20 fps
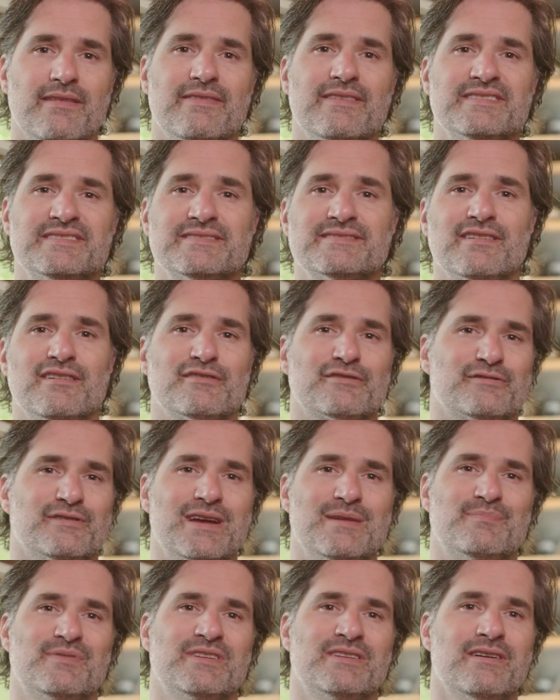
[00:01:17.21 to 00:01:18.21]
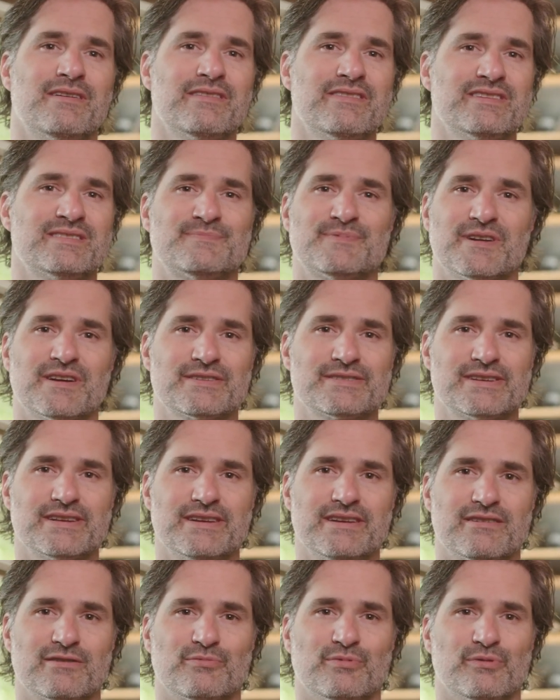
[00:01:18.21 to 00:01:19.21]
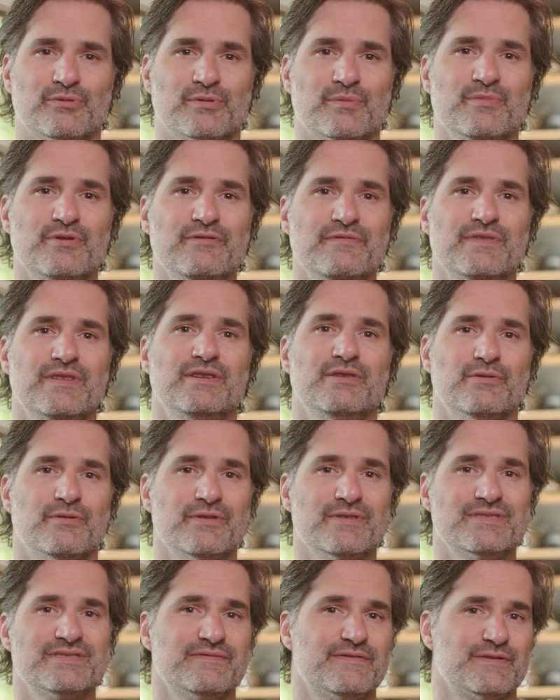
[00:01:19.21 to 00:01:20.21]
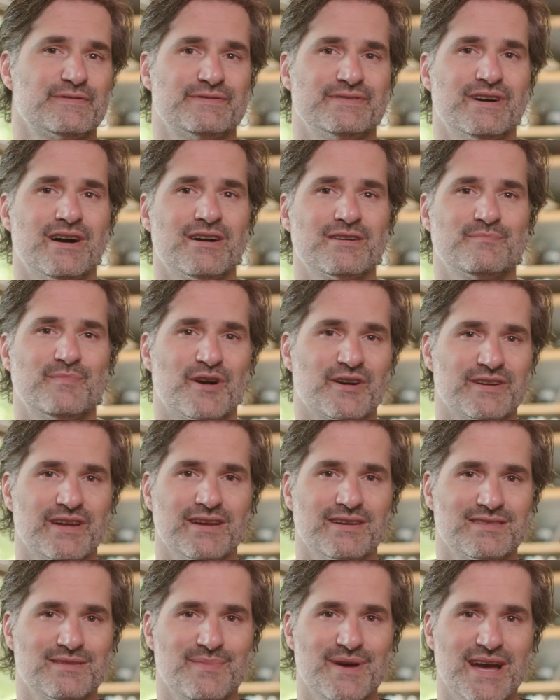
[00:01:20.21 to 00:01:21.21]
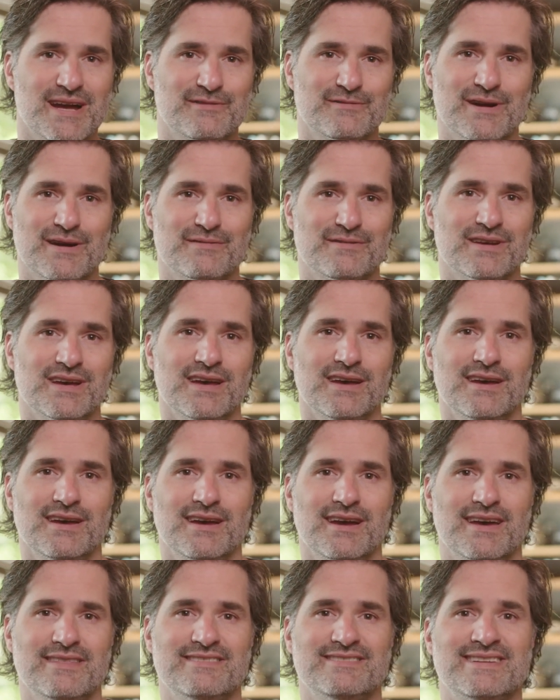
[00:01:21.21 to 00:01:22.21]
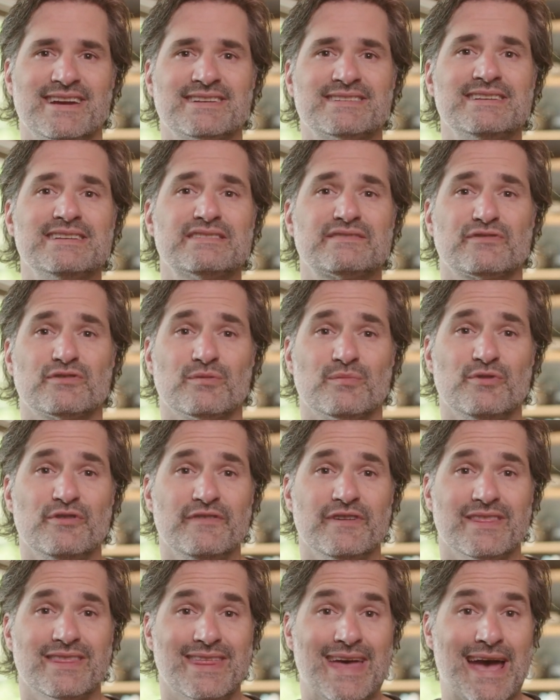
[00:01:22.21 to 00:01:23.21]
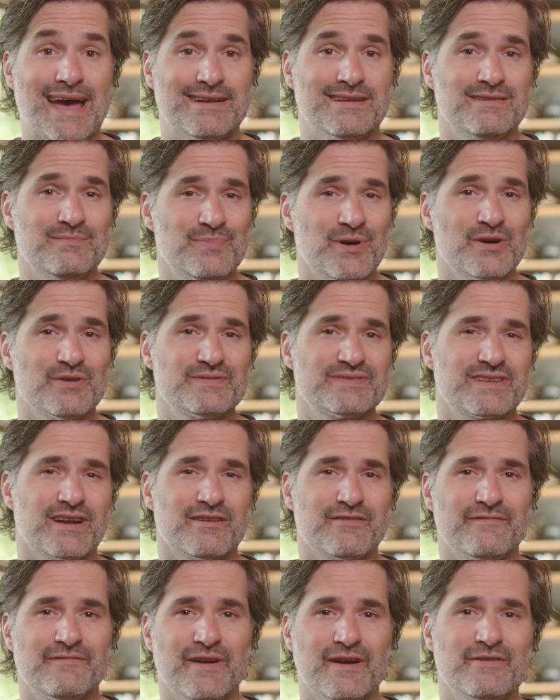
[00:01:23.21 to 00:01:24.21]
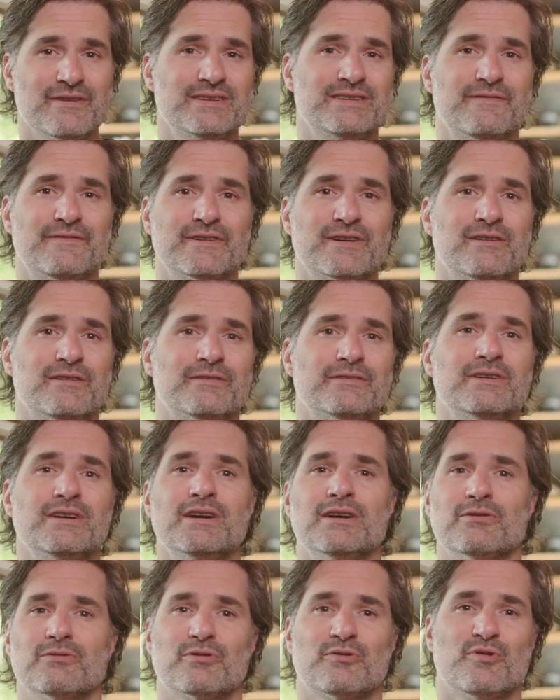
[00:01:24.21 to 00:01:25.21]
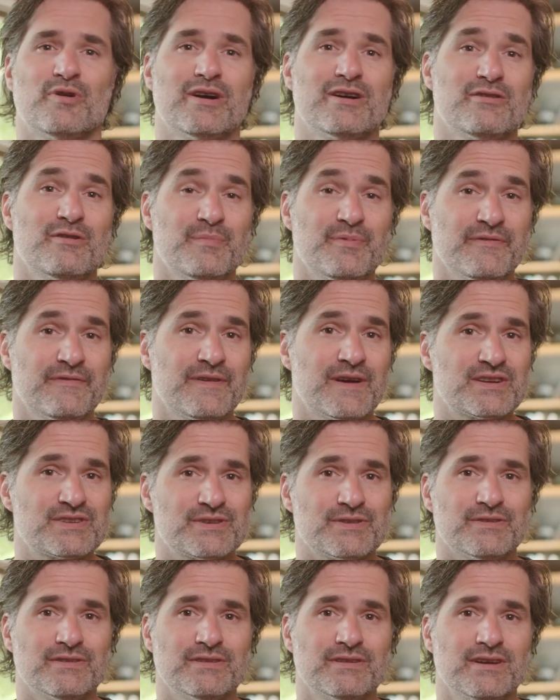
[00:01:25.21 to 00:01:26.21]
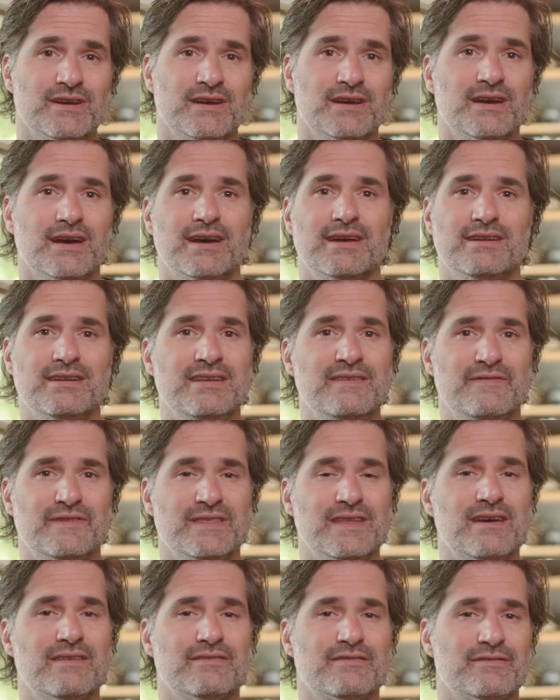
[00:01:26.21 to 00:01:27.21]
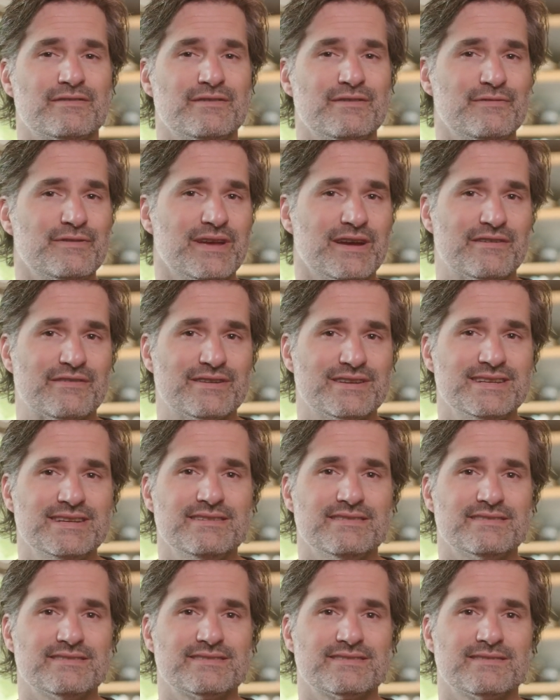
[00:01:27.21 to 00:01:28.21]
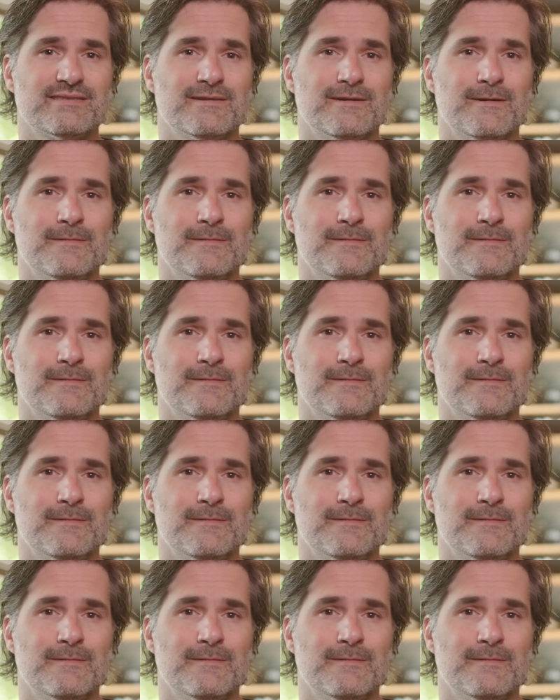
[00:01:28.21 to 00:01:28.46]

This is all great, but none of this production gear will remove the noise of your dog barking in the background. And the techniques for removing that in post are very difficult, require a professional, and even then there are no guarantees.